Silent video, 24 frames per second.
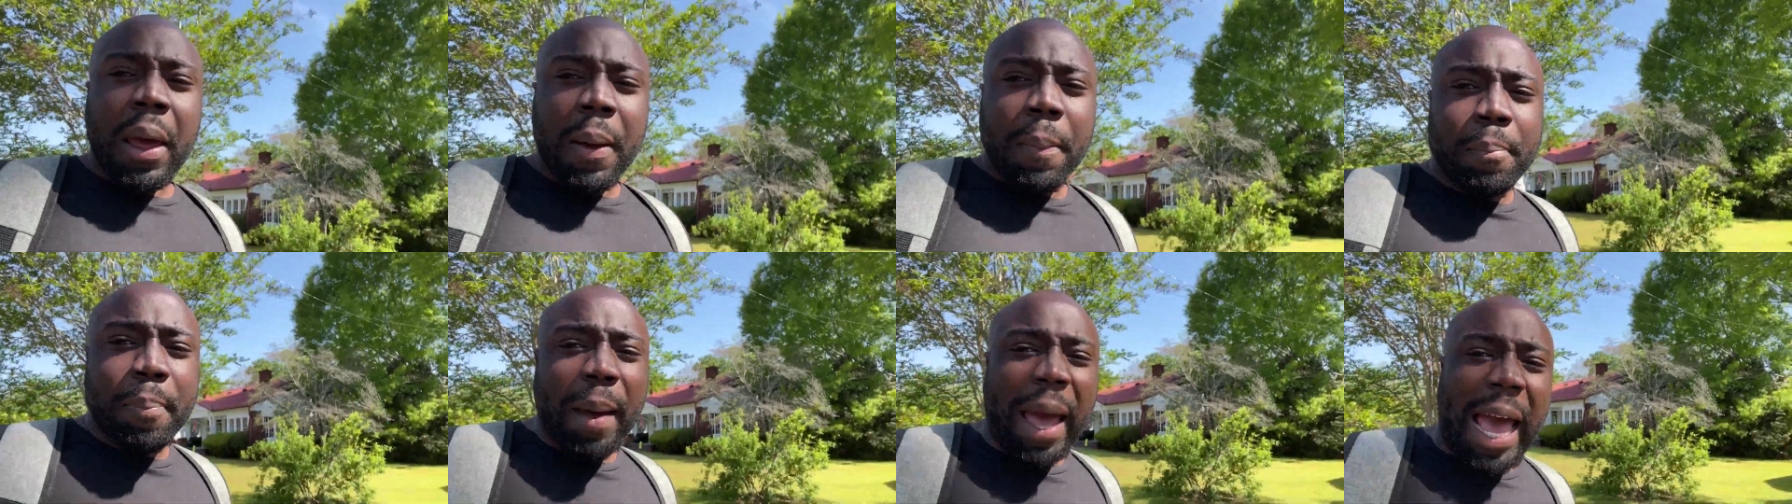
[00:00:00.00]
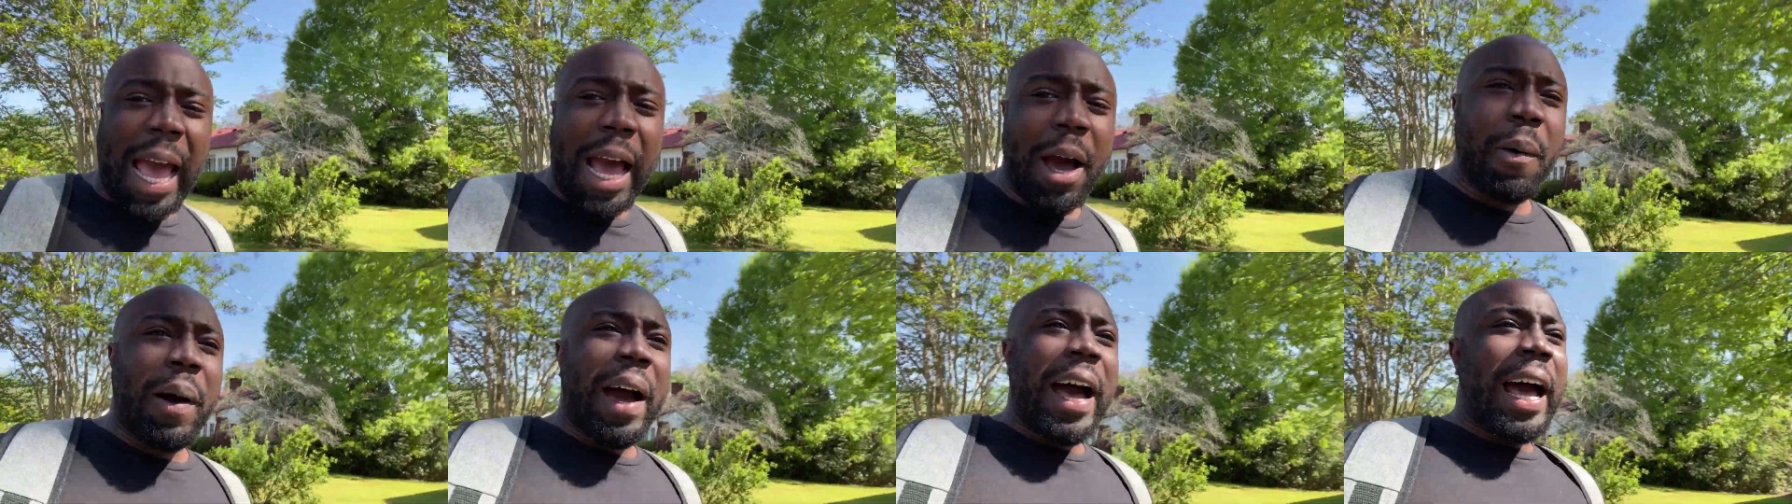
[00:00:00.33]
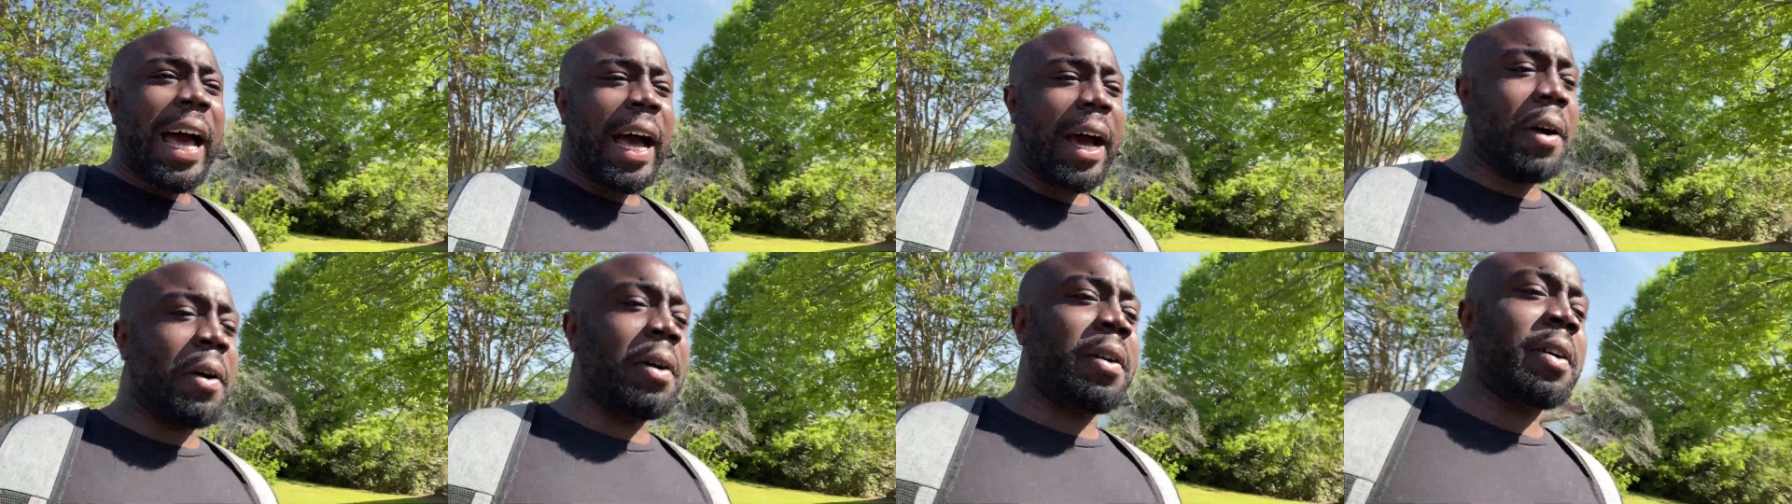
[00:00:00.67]
Bow
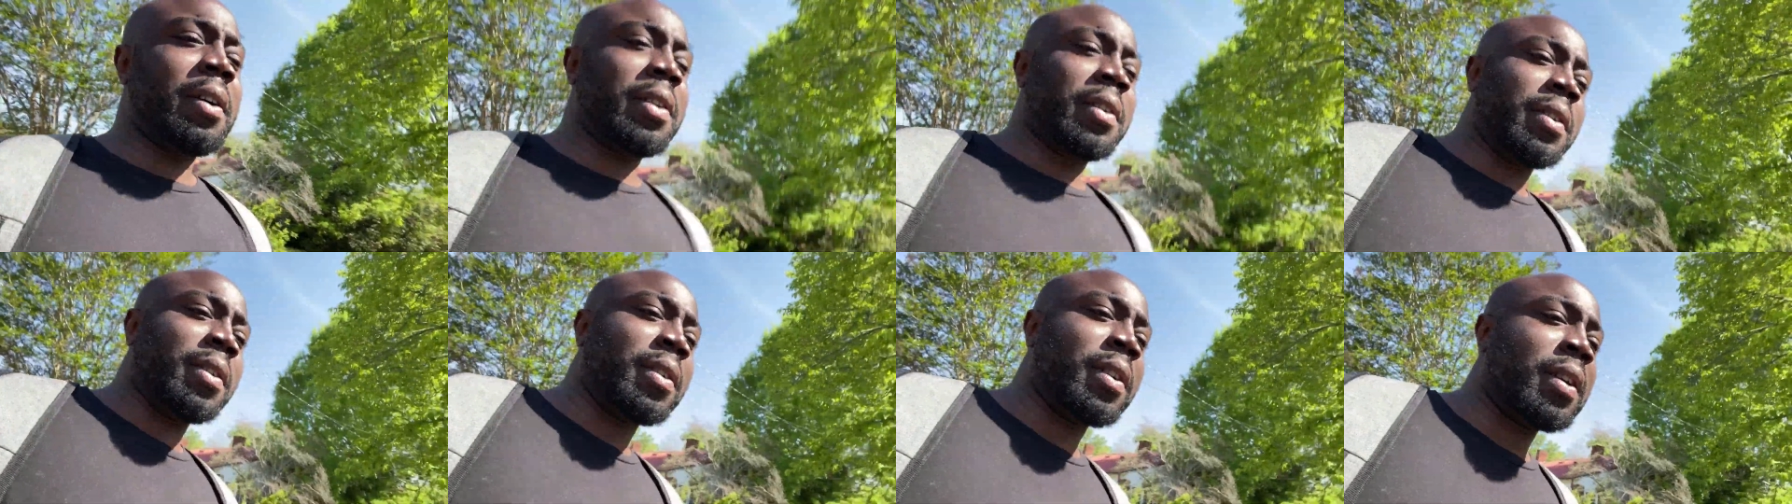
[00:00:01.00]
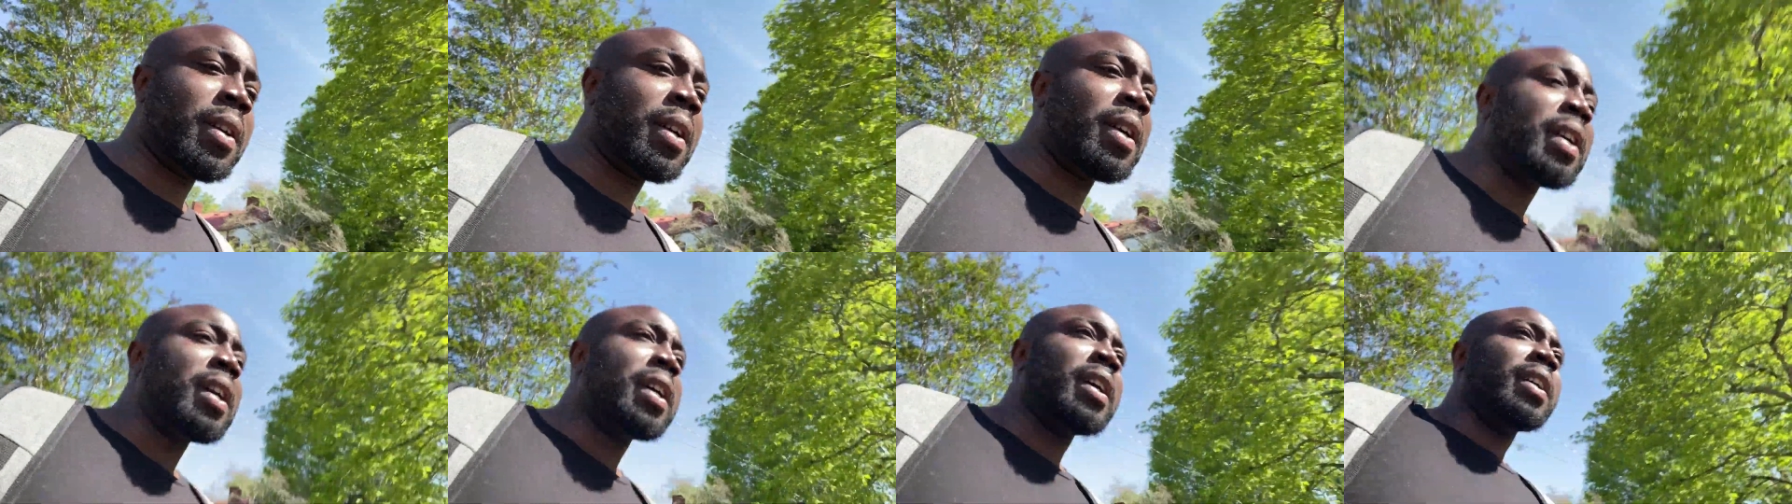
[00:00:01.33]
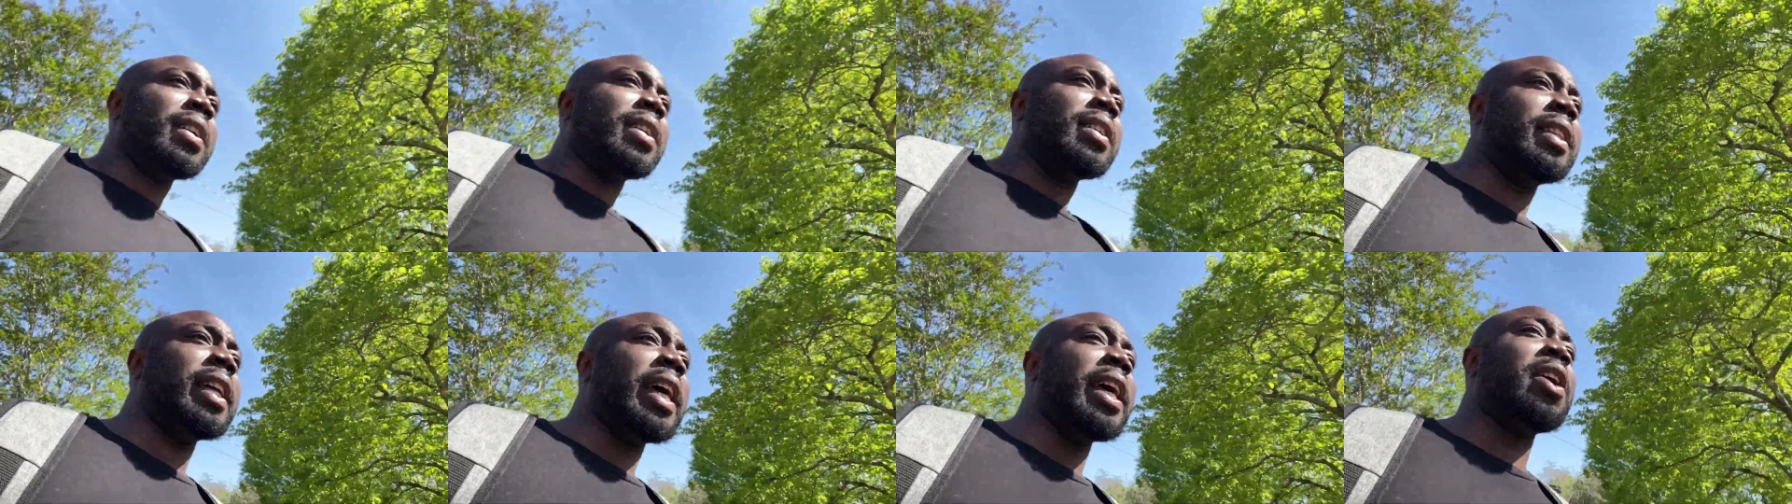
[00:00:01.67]
Wow.
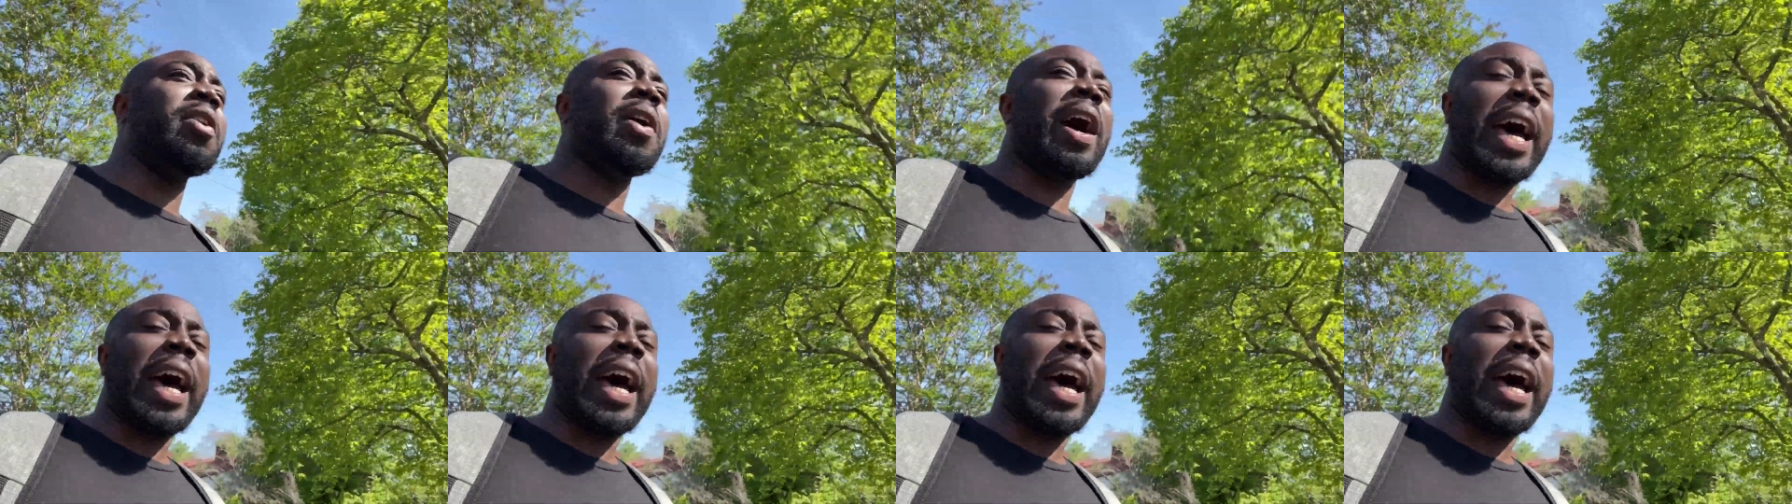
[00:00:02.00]
Then you